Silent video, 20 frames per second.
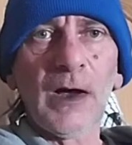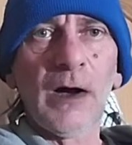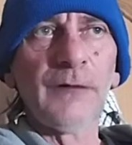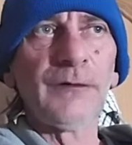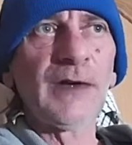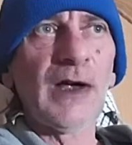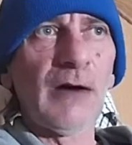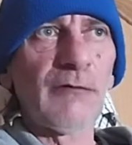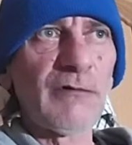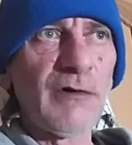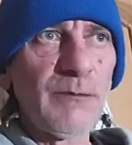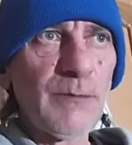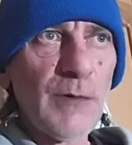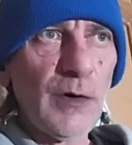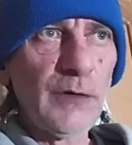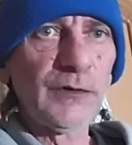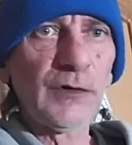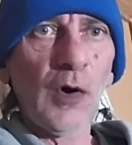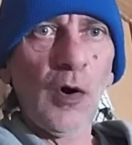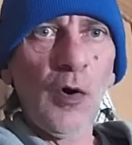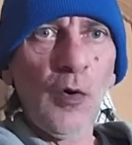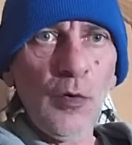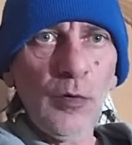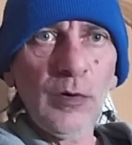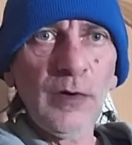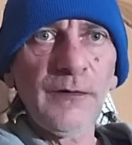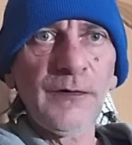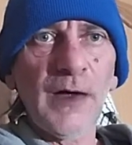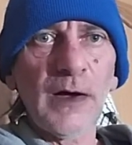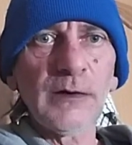I've now removed
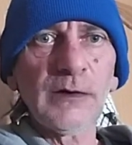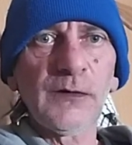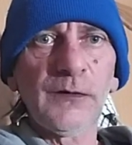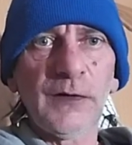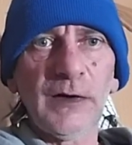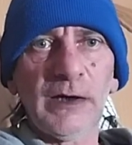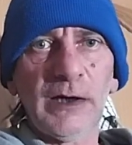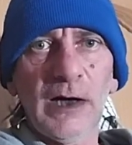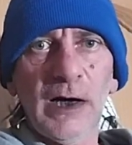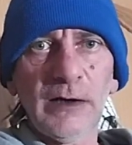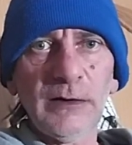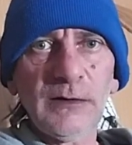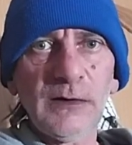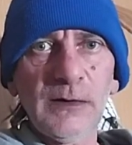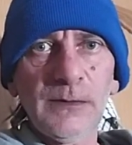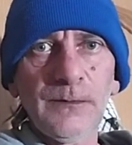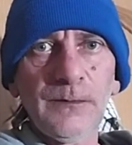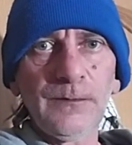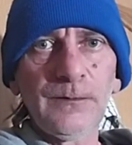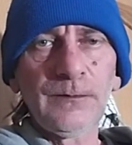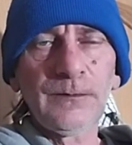all of those videos,